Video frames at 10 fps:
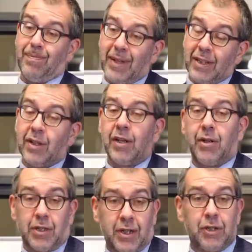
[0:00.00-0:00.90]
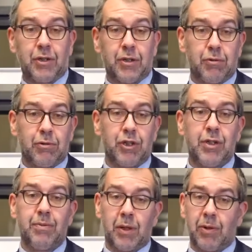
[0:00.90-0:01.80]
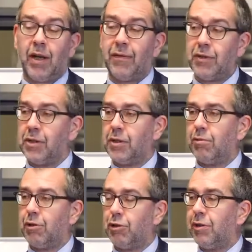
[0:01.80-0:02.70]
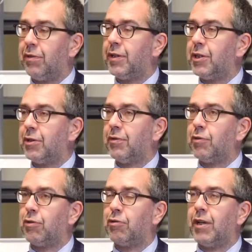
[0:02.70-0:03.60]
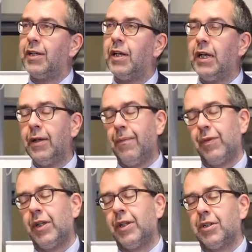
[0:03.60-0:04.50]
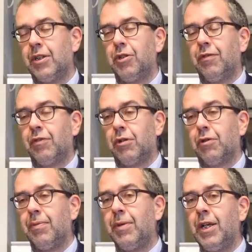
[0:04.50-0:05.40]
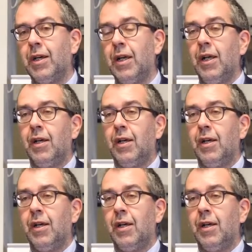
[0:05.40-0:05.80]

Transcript: maintain our sanctions regime that we have since the Russian invasion of Ukraine, the annexation of the Crimea,